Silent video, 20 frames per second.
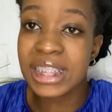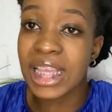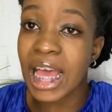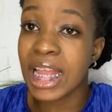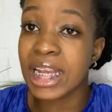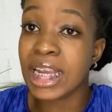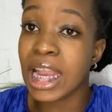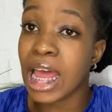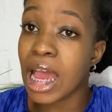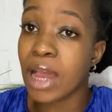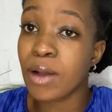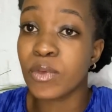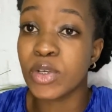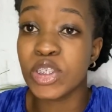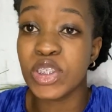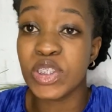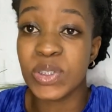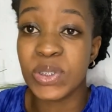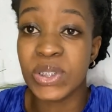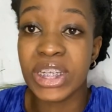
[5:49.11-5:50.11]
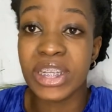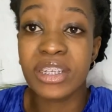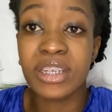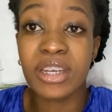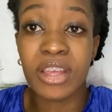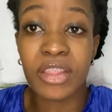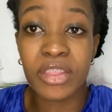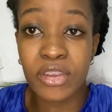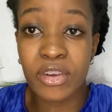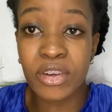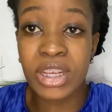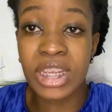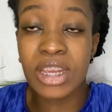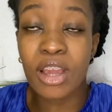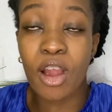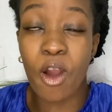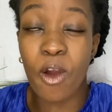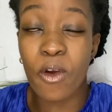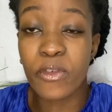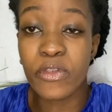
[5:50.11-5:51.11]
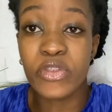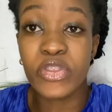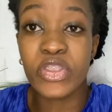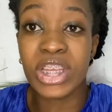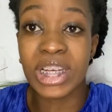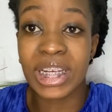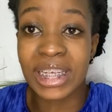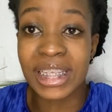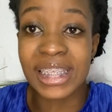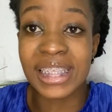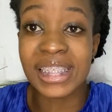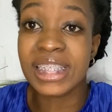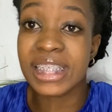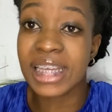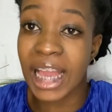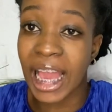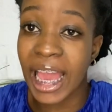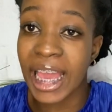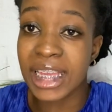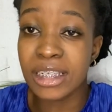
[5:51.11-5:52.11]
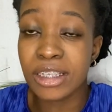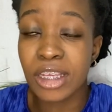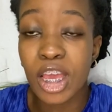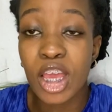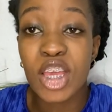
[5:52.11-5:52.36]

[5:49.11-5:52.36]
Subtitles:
under our unit 3 of the lead guide.